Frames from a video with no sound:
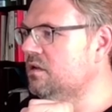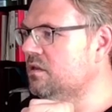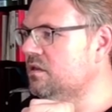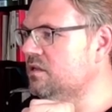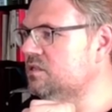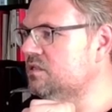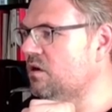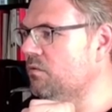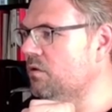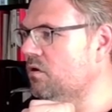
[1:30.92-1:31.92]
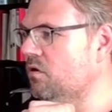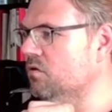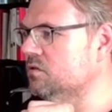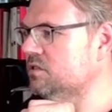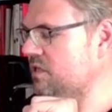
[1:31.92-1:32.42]
This I will
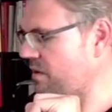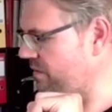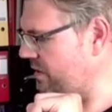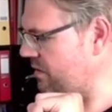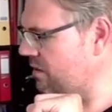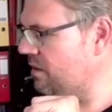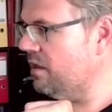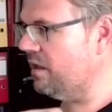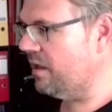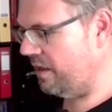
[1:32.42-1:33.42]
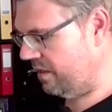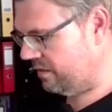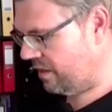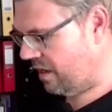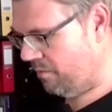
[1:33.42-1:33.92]
call 7
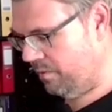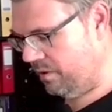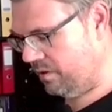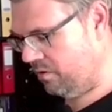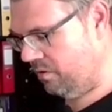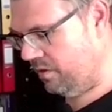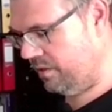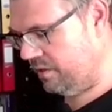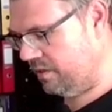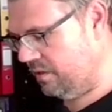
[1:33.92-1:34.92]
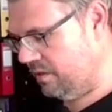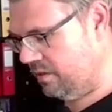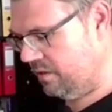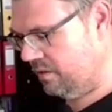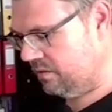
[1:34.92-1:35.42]
and I will call it
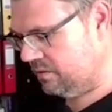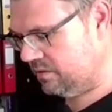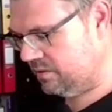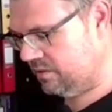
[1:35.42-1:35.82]
st